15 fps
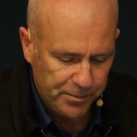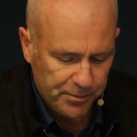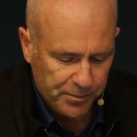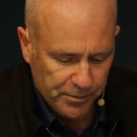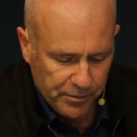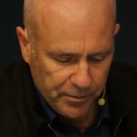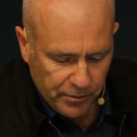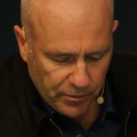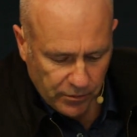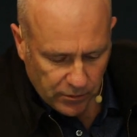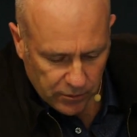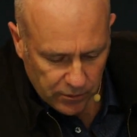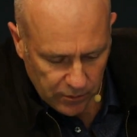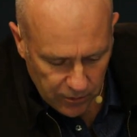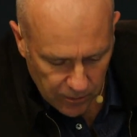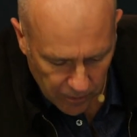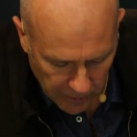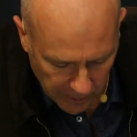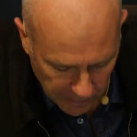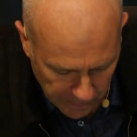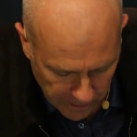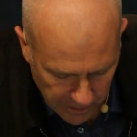
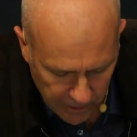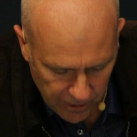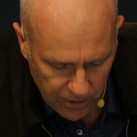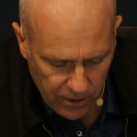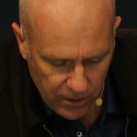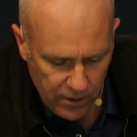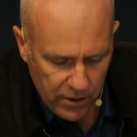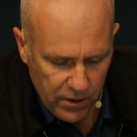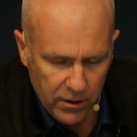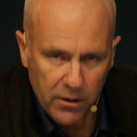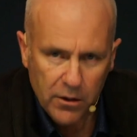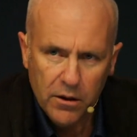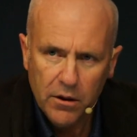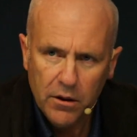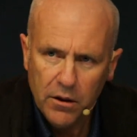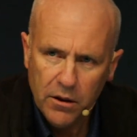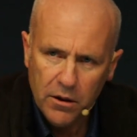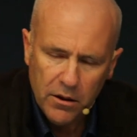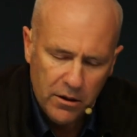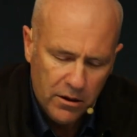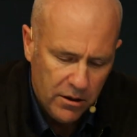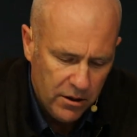
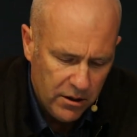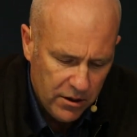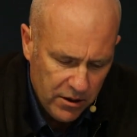[no speech]